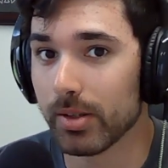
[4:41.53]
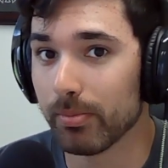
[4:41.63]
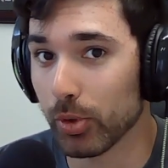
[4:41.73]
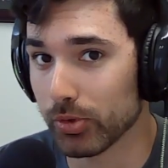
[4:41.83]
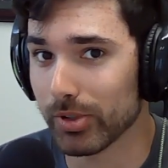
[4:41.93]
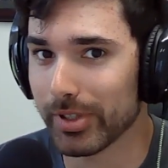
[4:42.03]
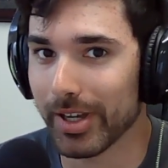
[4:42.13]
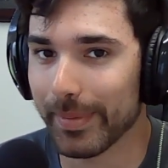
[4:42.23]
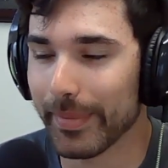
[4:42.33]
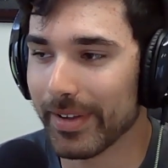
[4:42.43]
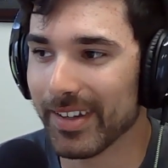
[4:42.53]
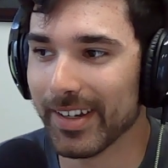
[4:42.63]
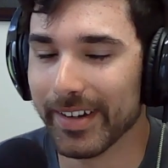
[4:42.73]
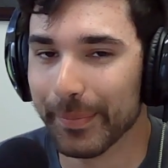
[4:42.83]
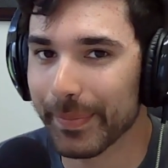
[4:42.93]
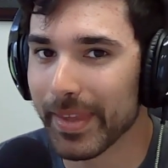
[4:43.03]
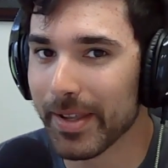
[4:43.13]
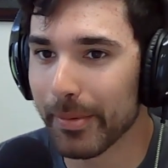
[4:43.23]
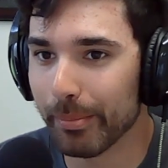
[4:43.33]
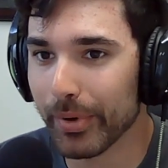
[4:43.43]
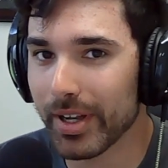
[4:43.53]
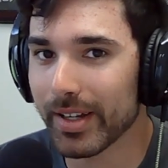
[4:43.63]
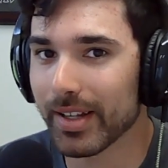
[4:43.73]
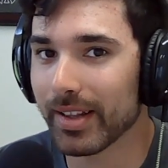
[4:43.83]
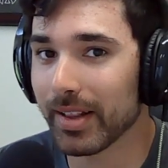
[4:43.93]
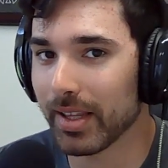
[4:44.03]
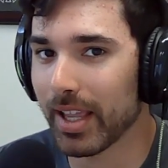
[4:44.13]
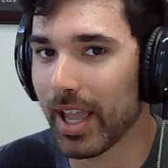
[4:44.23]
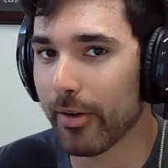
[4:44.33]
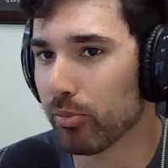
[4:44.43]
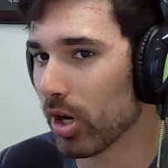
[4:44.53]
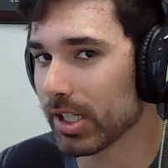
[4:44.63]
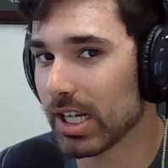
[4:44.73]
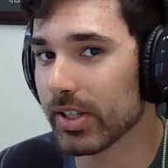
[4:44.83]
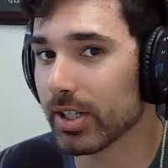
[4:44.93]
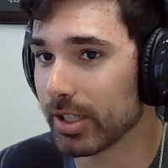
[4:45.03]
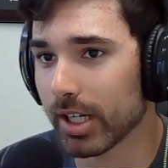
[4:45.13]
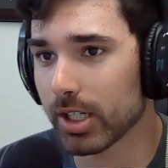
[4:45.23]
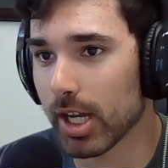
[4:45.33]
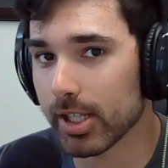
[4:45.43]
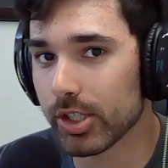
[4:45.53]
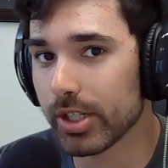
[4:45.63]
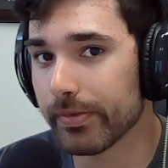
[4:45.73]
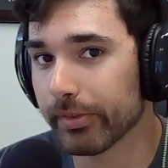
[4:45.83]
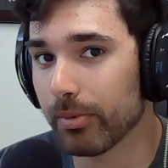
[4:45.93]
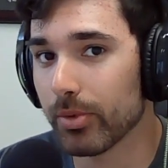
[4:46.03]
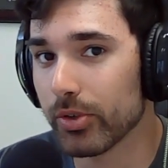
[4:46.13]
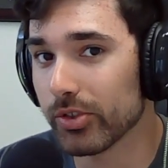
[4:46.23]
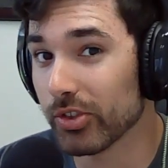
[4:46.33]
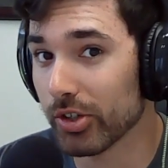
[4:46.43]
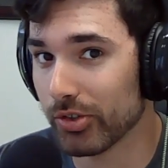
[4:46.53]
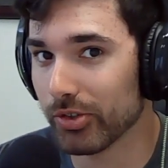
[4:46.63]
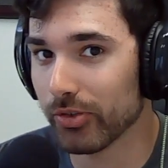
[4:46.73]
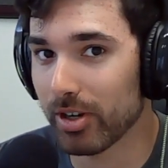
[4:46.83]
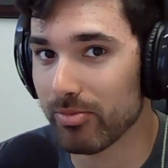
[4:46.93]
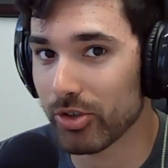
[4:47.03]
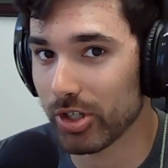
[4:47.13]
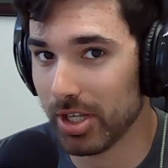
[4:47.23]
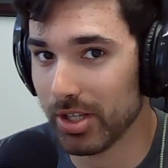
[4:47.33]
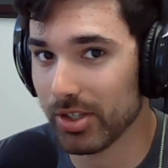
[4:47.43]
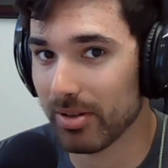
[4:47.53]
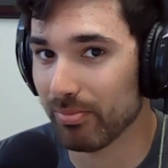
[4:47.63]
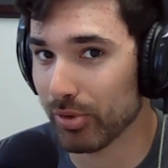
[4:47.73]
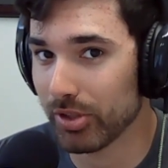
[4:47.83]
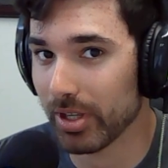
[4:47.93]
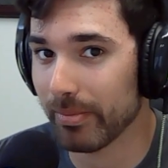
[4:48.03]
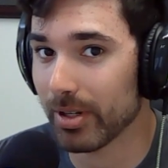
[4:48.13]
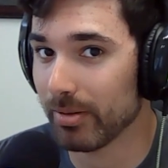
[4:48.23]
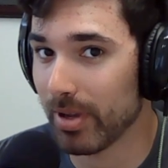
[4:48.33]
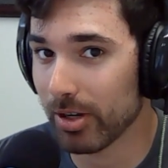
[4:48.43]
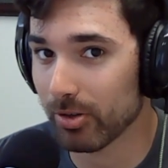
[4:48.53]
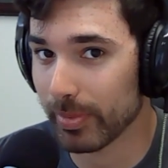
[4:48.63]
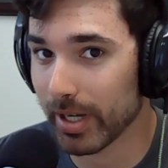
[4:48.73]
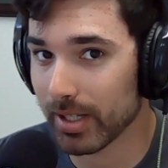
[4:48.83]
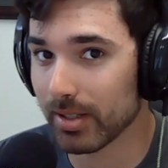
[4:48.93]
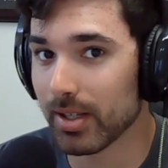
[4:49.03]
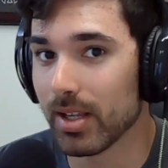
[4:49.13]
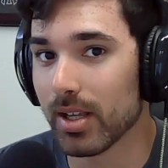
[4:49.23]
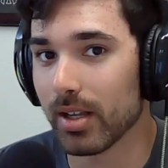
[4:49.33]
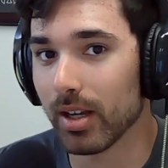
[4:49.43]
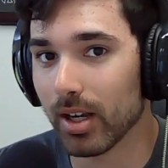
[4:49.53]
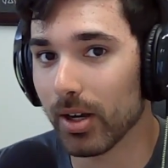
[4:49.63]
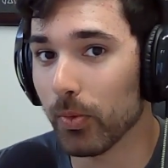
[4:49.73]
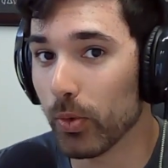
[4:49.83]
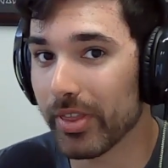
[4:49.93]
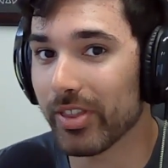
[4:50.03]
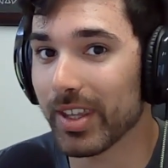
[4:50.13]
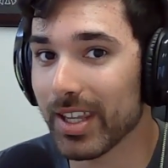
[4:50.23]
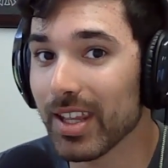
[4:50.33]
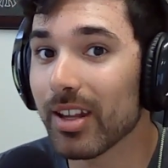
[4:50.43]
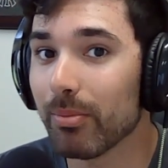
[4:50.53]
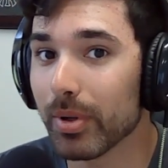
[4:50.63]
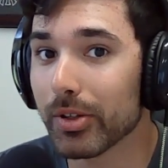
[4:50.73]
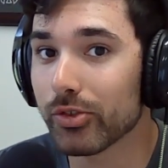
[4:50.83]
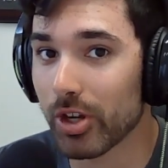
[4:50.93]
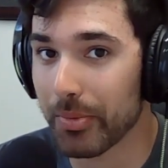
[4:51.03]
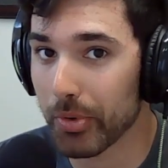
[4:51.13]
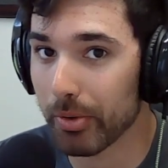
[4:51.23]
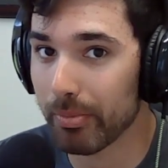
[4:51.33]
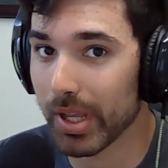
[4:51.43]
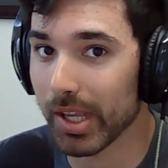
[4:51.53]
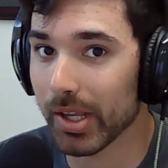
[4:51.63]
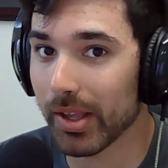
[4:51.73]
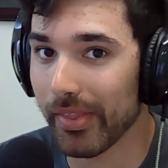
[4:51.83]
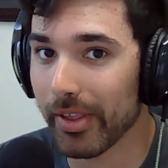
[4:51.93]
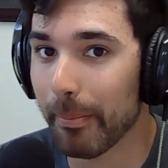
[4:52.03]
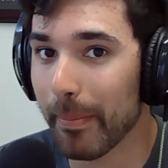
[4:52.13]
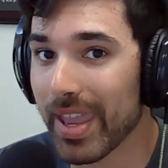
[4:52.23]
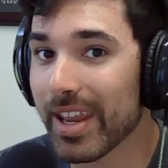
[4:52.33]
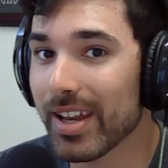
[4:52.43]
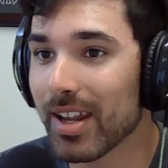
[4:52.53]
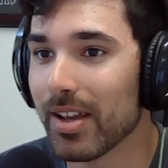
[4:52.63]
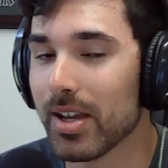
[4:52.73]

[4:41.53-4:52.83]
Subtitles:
most of the time. But they have brought down their technology from those industrial grade machines and put them into MakerBot, with the heated build chamber being the main